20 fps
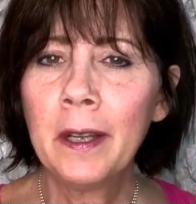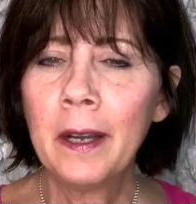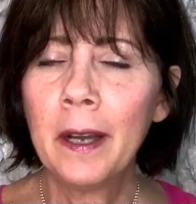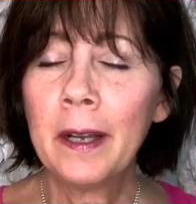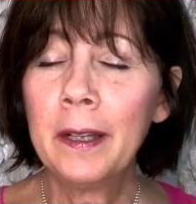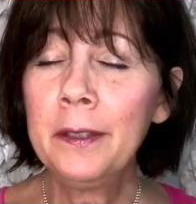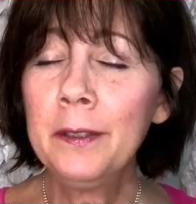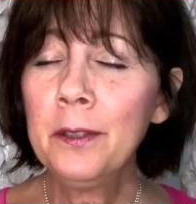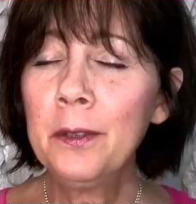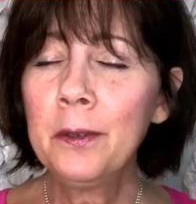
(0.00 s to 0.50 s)

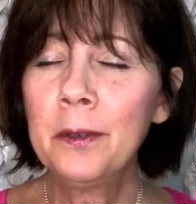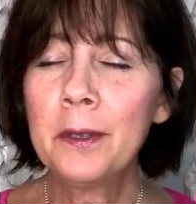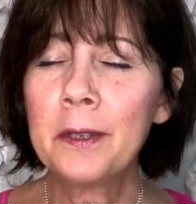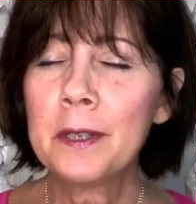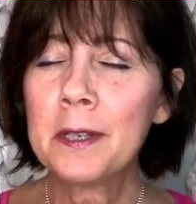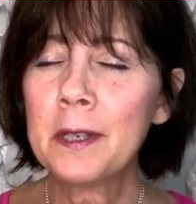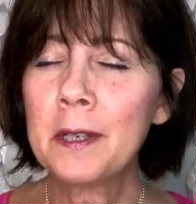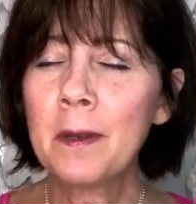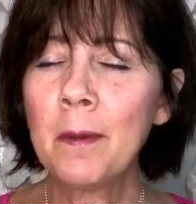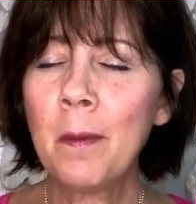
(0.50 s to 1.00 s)
I'll do this
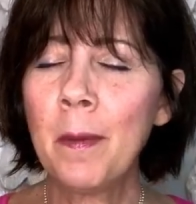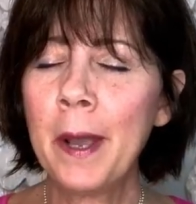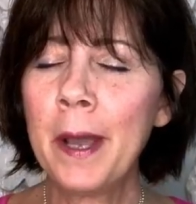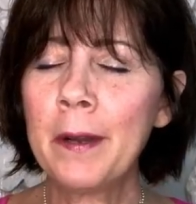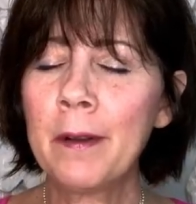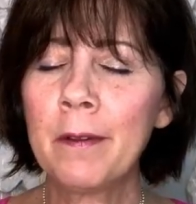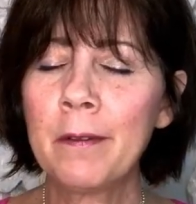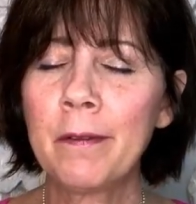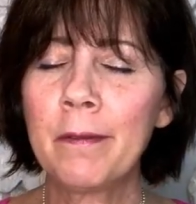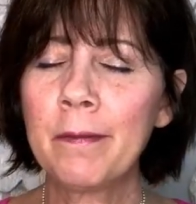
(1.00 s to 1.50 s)
in a
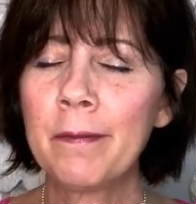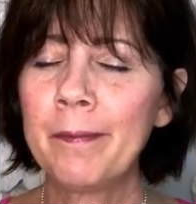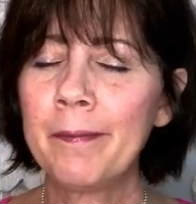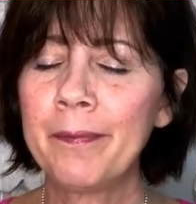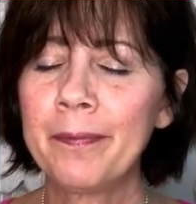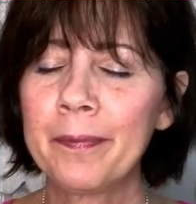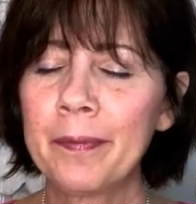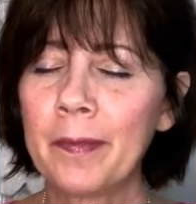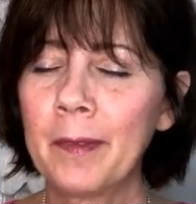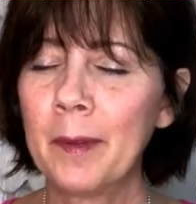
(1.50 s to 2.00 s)
matter
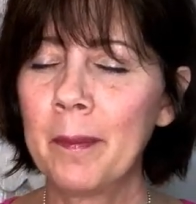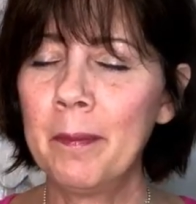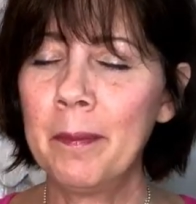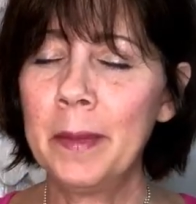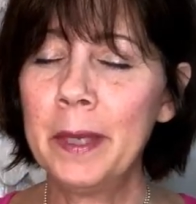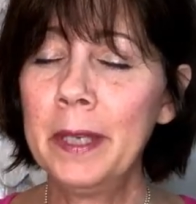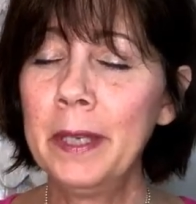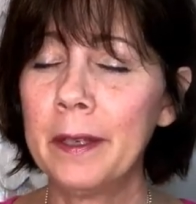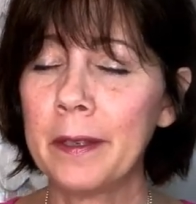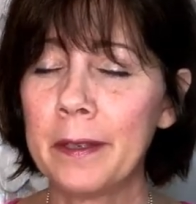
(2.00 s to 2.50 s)
of
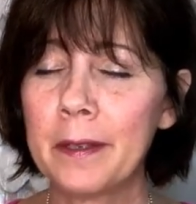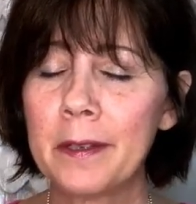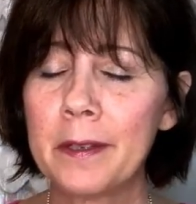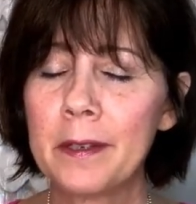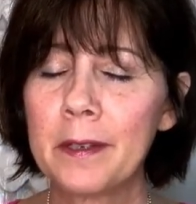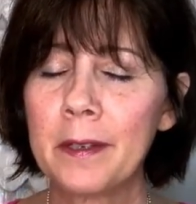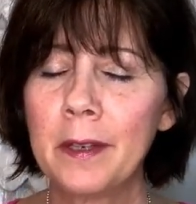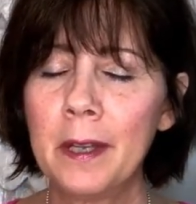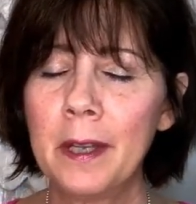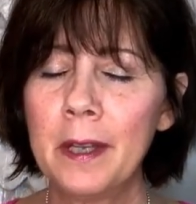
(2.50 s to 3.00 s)
minutes,
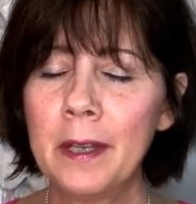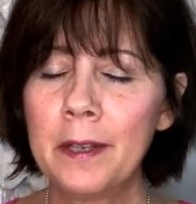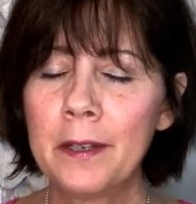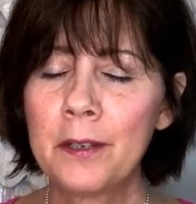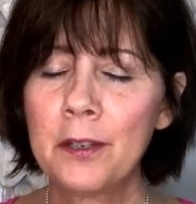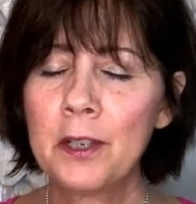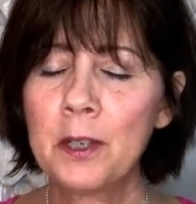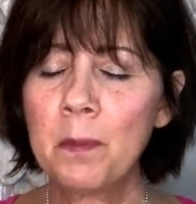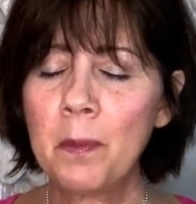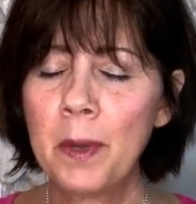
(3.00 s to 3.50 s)

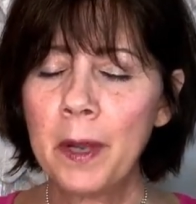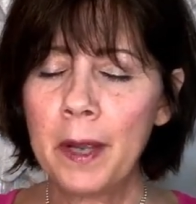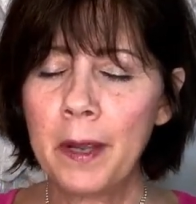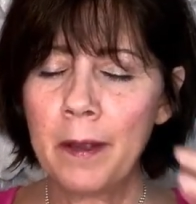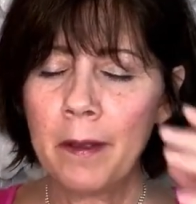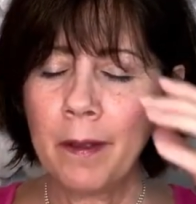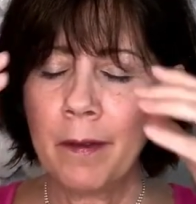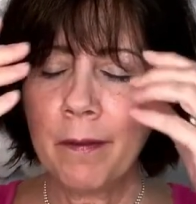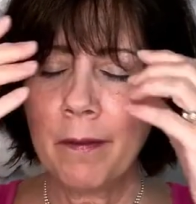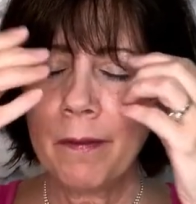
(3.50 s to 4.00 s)
just by
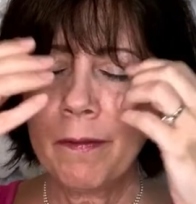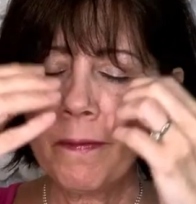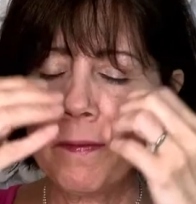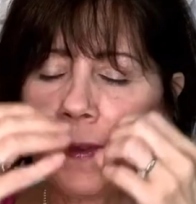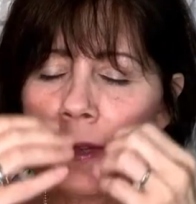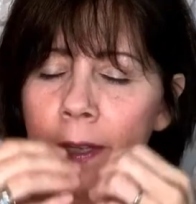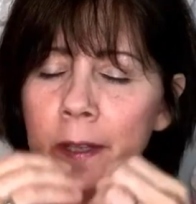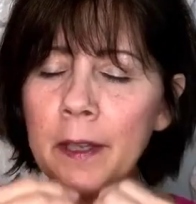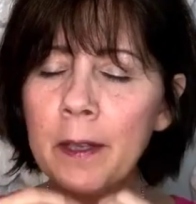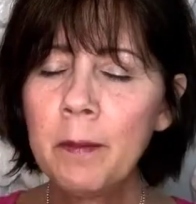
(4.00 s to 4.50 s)

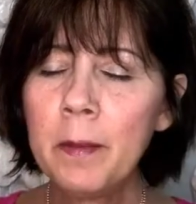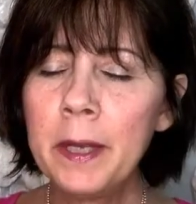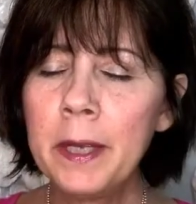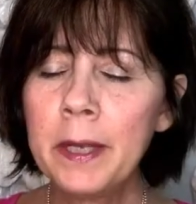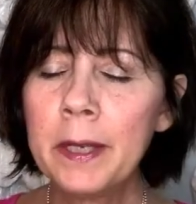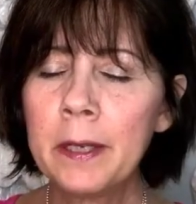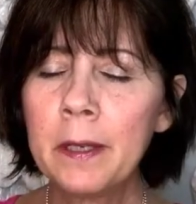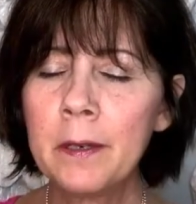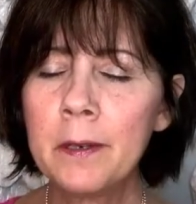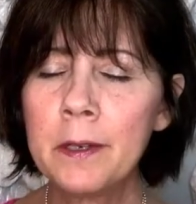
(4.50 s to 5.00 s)
feeling my
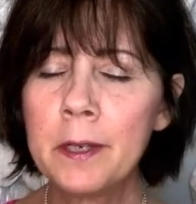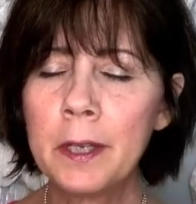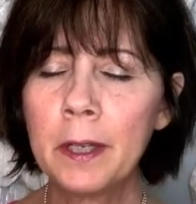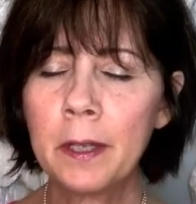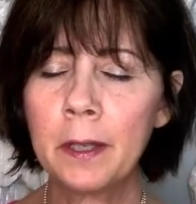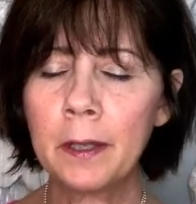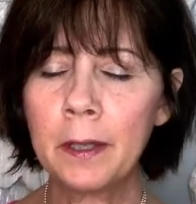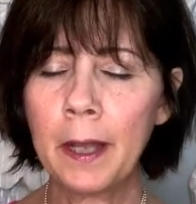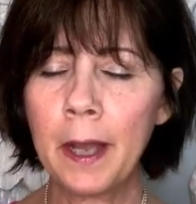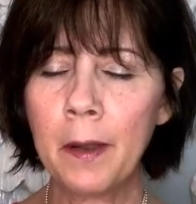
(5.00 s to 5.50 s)
energy,
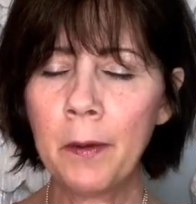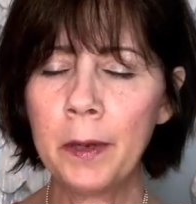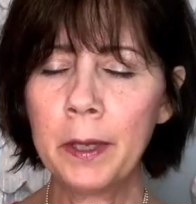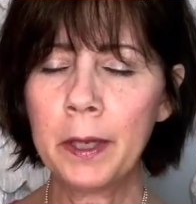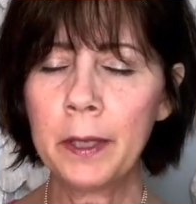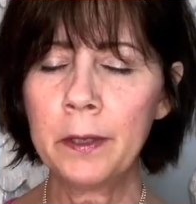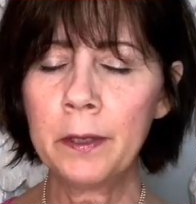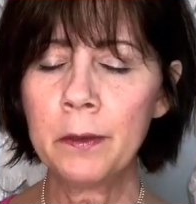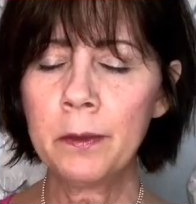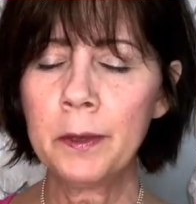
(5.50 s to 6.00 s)
allowing
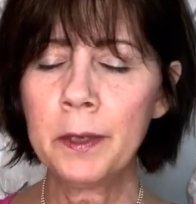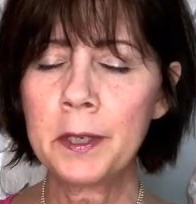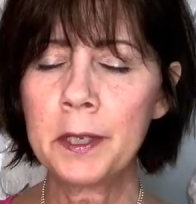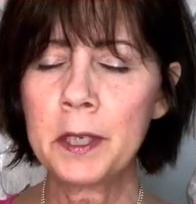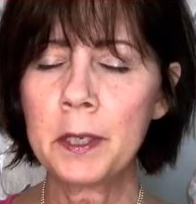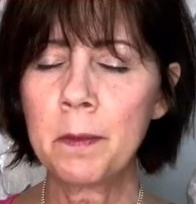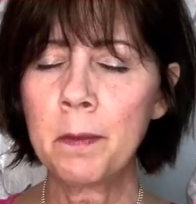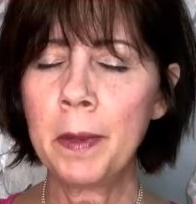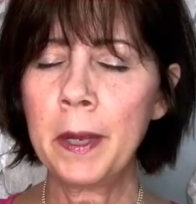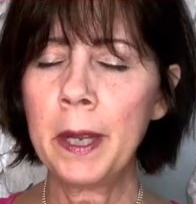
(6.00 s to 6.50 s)
it to
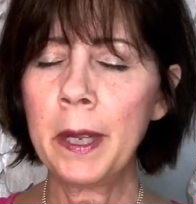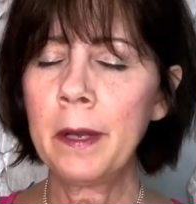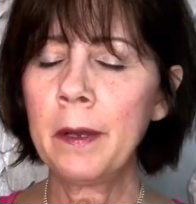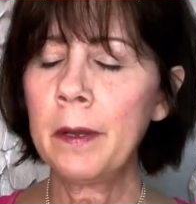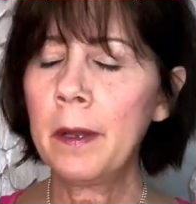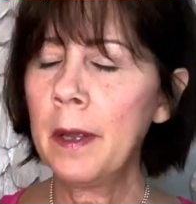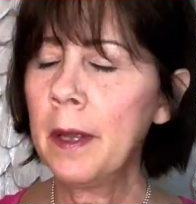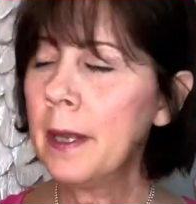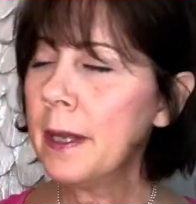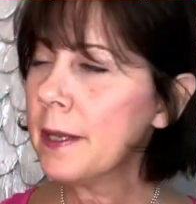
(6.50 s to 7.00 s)
expand,
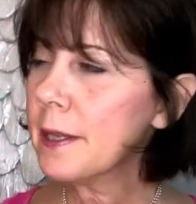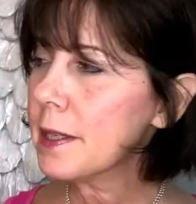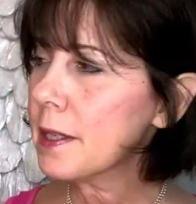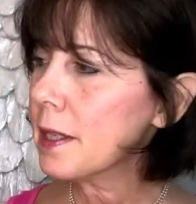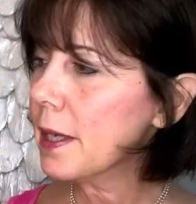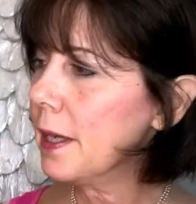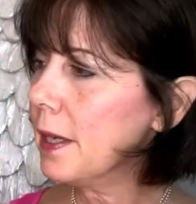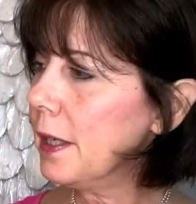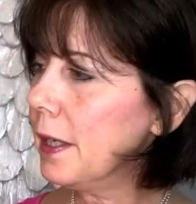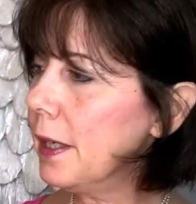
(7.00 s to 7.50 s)

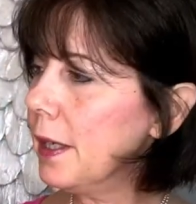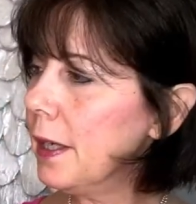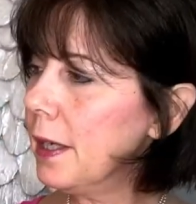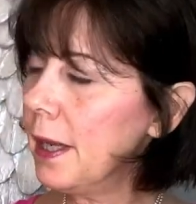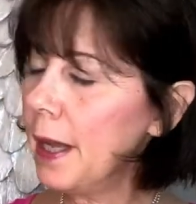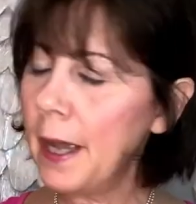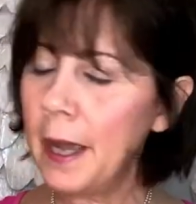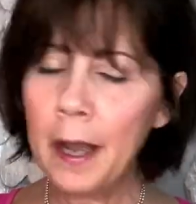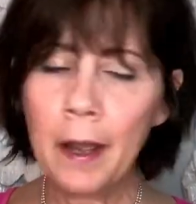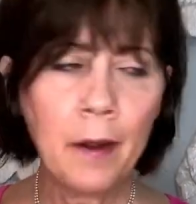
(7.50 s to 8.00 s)
sending it
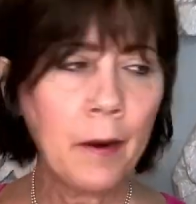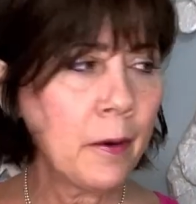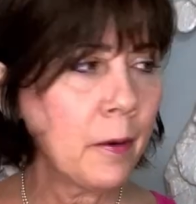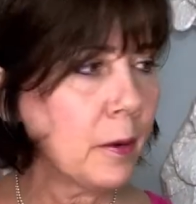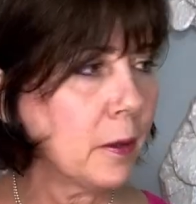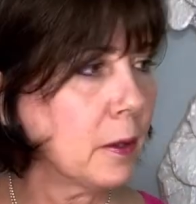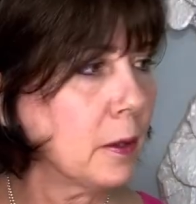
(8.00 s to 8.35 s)
out,